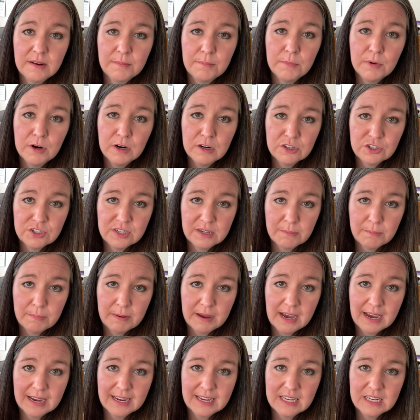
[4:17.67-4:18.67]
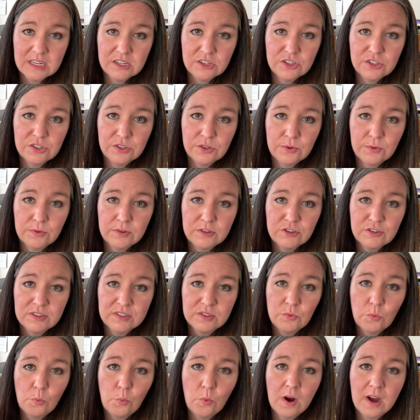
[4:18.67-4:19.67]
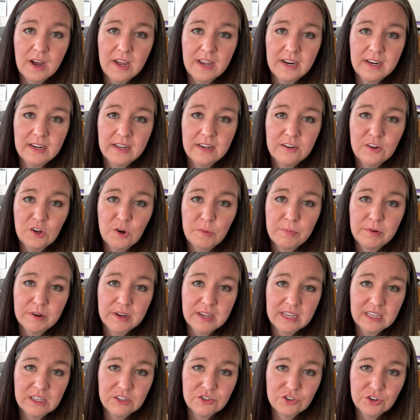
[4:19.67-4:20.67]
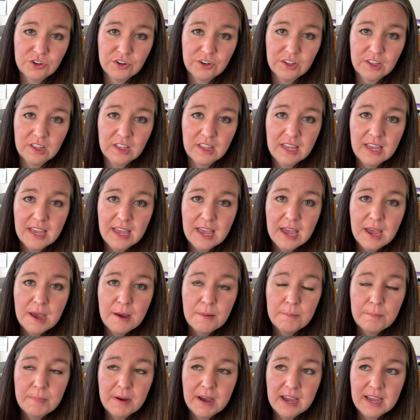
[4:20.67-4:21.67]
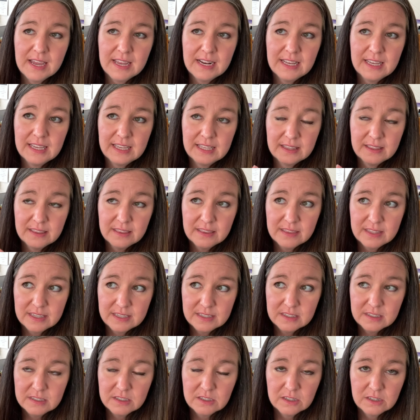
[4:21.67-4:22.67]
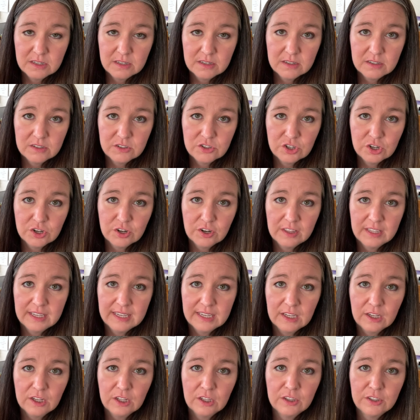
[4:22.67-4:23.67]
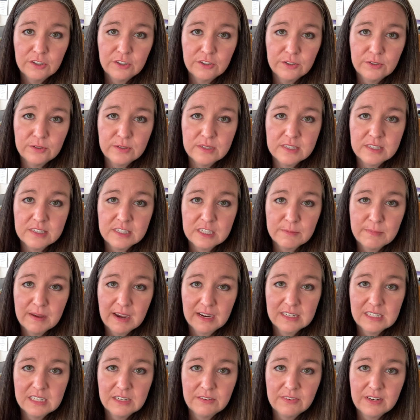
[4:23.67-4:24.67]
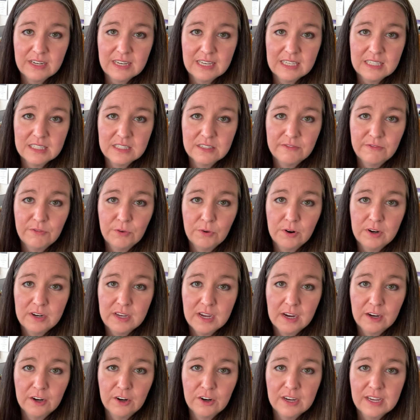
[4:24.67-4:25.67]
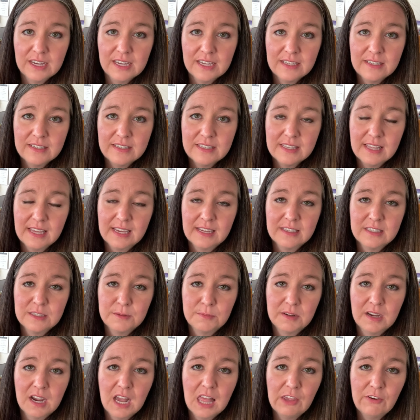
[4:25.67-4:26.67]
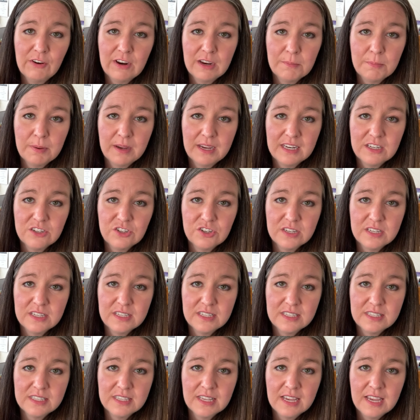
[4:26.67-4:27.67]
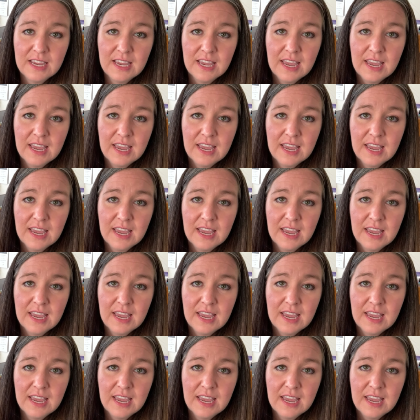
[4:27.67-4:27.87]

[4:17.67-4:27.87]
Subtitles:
merged it back into just one notebooking journal. But this journal includes some activities for younger kids, like some coloring pages,